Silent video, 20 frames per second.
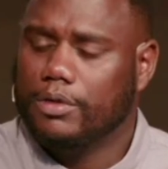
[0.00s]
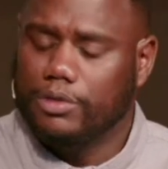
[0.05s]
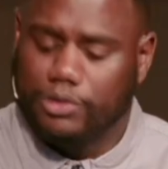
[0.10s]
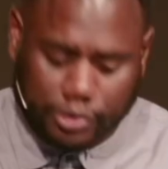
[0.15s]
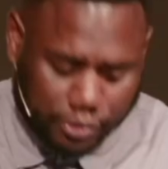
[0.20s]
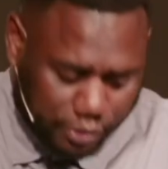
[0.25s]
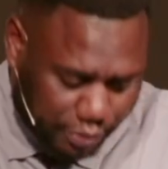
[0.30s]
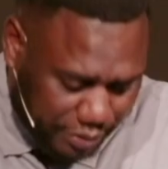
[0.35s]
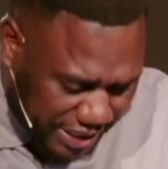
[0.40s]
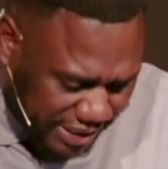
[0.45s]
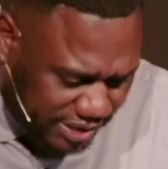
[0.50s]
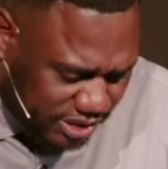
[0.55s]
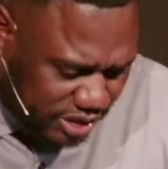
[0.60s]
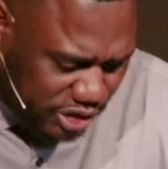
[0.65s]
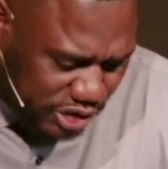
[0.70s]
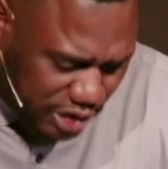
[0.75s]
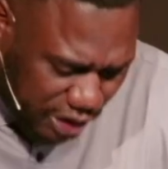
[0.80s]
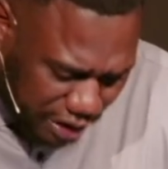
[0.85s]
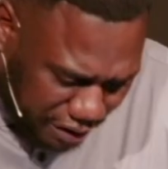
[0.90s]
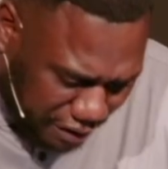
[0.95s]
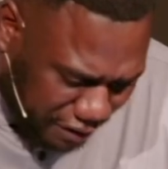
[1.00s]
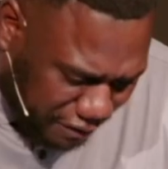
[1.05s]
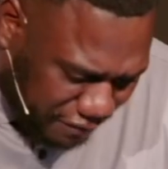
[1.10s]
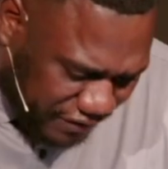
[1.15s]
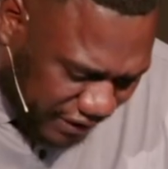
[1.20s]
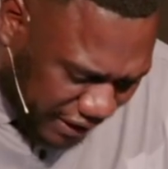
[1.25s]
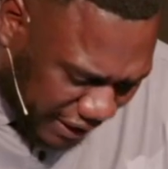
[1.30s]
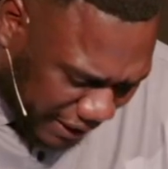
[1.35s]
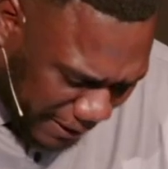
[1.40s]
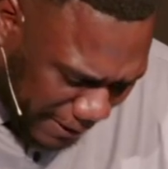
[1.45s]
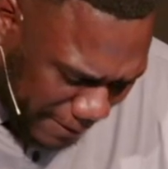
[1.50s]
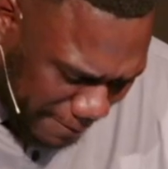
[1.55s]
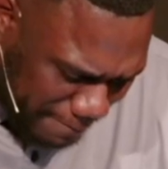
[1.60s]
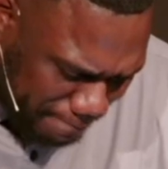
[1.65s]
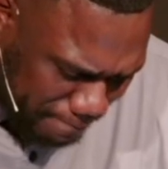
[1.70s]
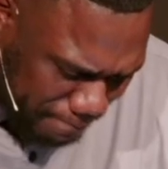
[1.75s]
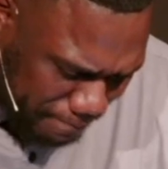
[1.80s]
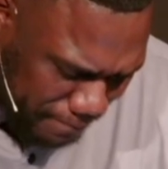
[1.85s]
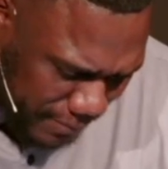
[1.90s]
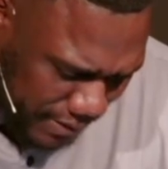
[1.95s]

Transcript: Do we serve Him?